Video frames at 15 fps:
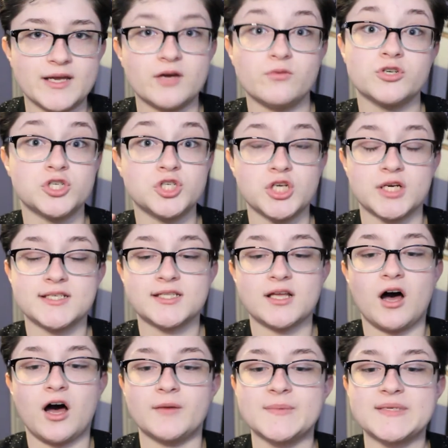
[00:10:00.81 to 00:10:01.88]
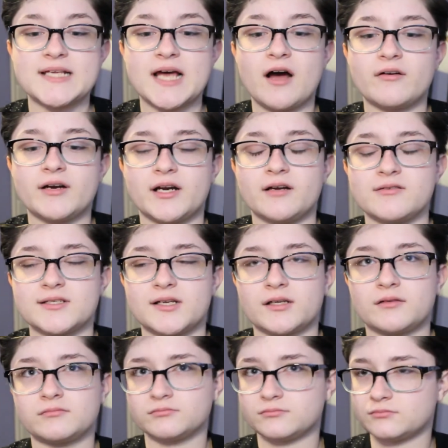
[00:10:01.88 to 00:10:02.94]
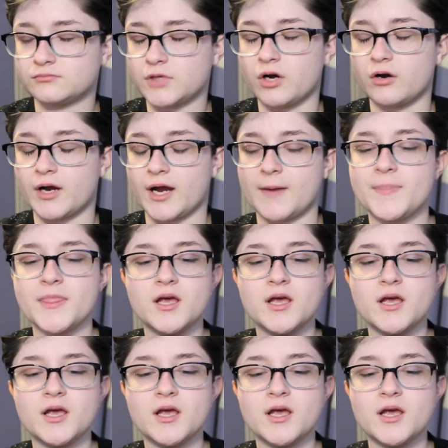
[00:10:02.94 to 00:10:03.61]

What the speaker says: It was just the hum sound, and I was like, okay.